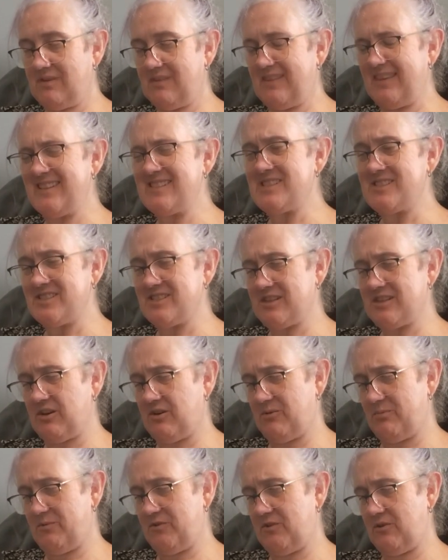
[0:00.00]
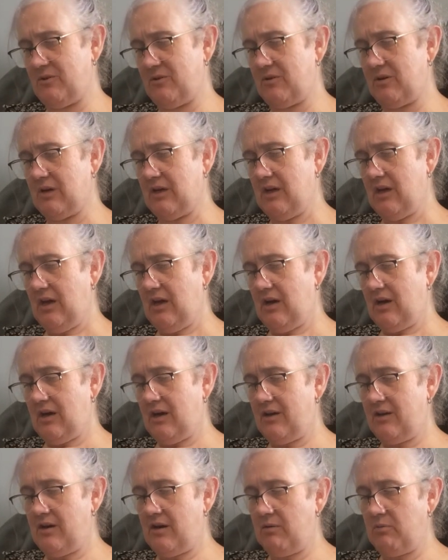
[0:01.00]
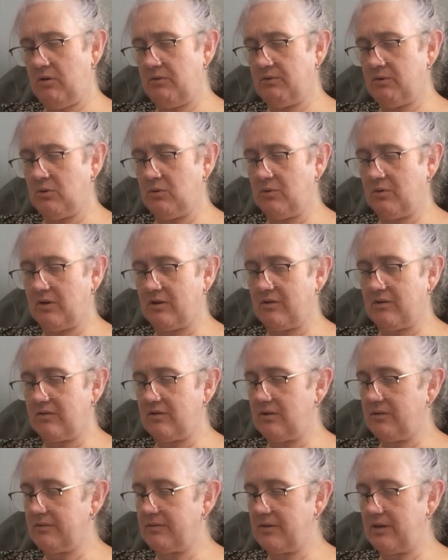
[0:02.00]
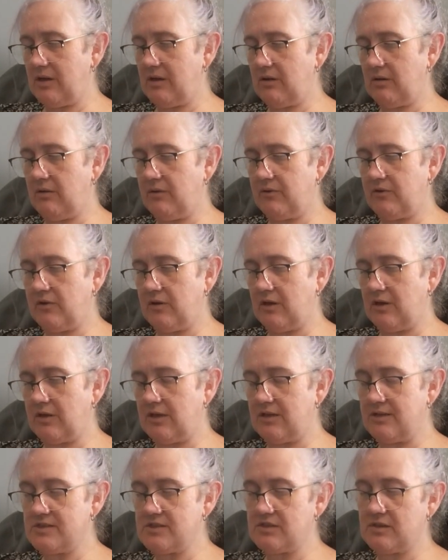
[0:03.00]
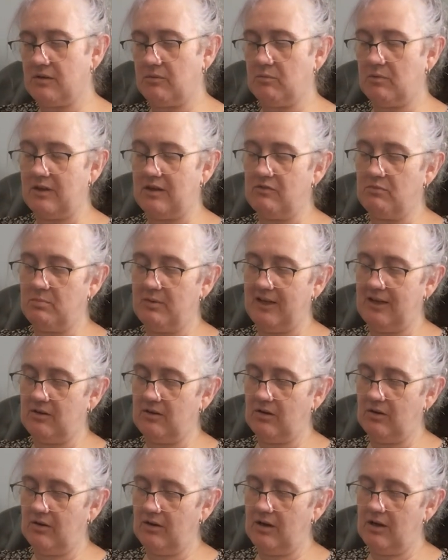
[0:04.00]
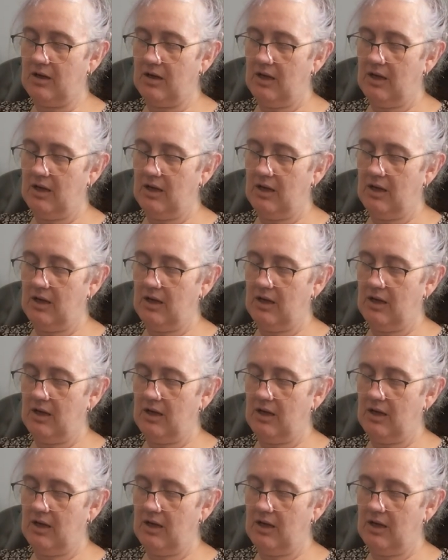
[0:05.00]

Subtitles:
this has helped you. I know we've all got different health journeys that we've been on,